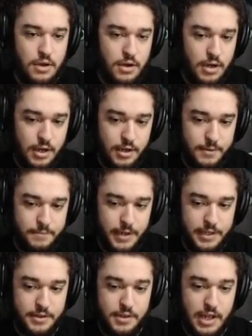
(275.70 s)
Um,
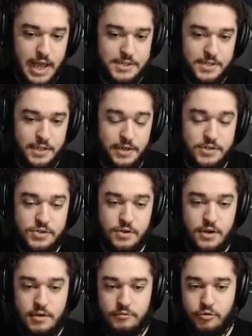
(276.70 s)
and then the last thing is,
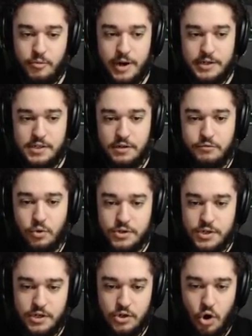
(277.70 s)
for my T
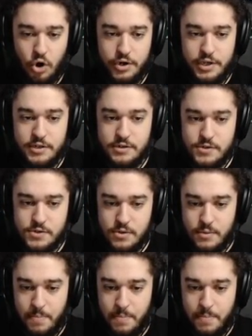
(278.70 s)
fourteen Guardians,